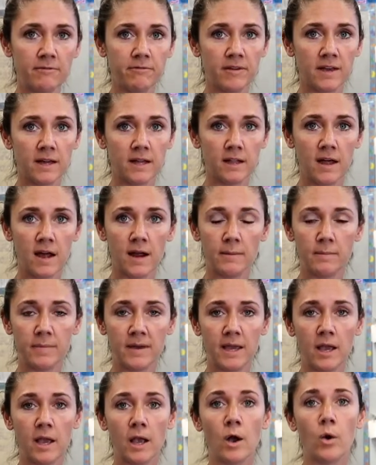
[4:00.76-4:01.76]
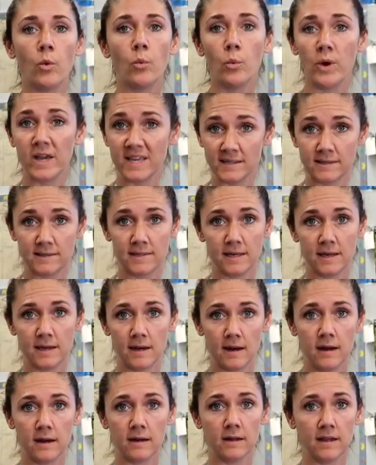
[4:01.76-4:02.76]
feel are being wasted
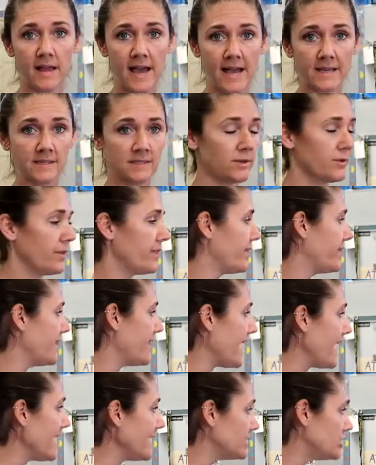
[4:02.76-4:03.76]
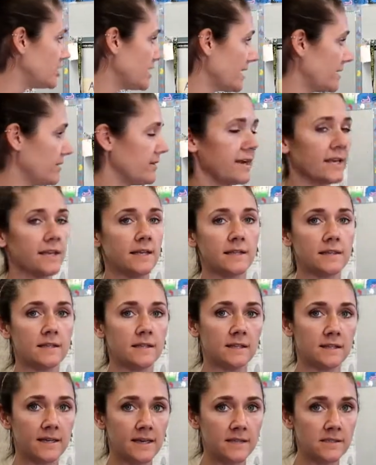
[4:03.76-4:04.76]
in our class. So they generated the
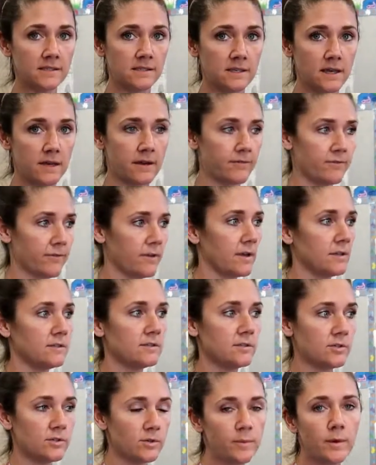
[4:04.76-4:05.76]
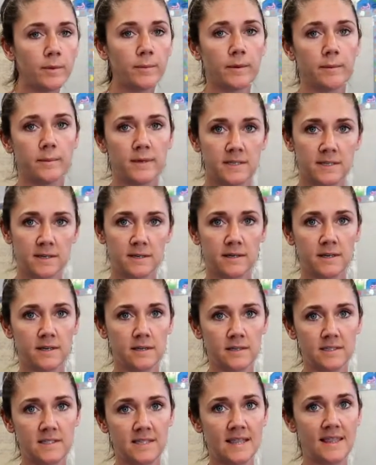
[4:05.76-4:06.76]
list of consumable
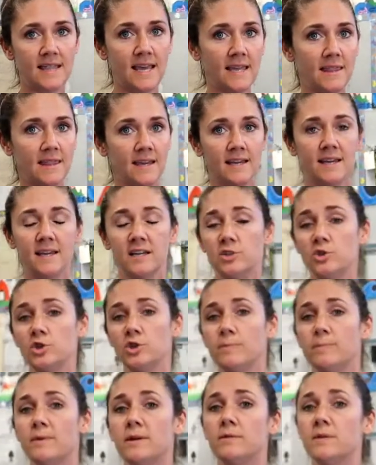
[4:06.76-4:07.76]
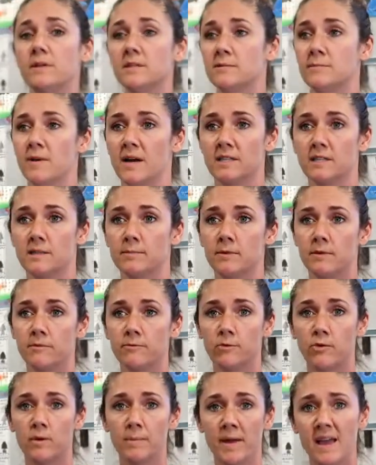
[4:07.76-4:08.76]
materials that they think kids should be responsible
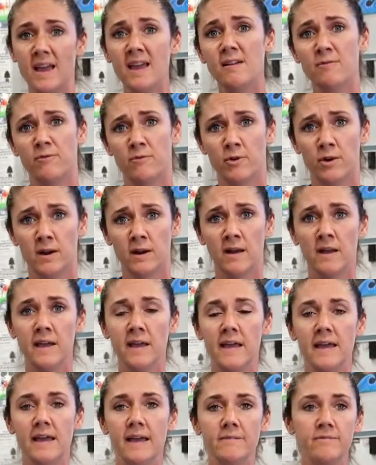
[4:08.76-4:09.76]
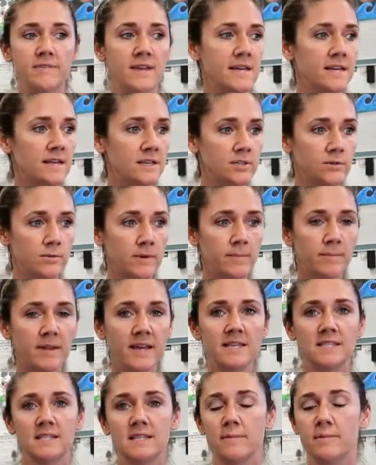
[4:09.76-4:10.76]
for paying for if they need to
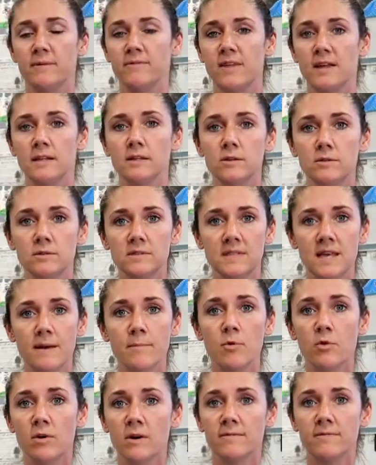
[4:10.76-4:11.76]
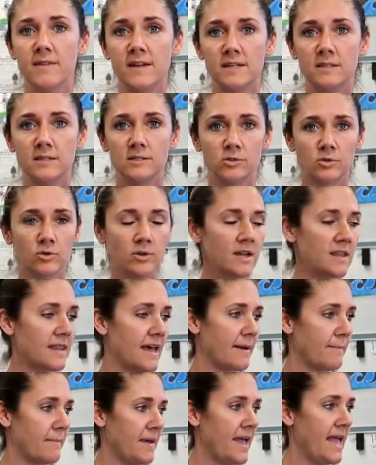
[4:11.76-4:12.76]
replace them, if they lose them, or if they destroy
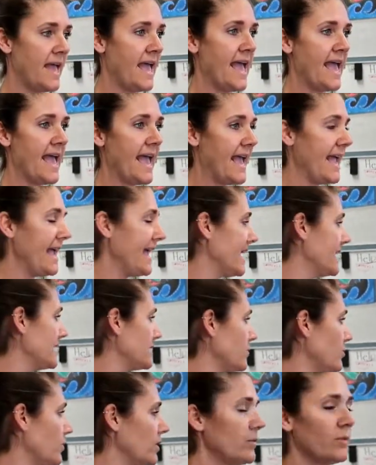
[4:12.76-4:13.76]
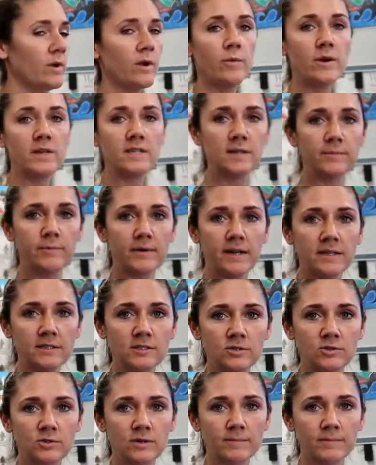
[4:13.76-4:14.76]
them. And when we went to
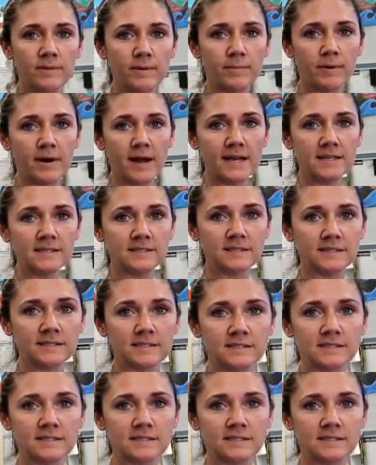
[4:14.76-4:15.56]
brainstorm the prices,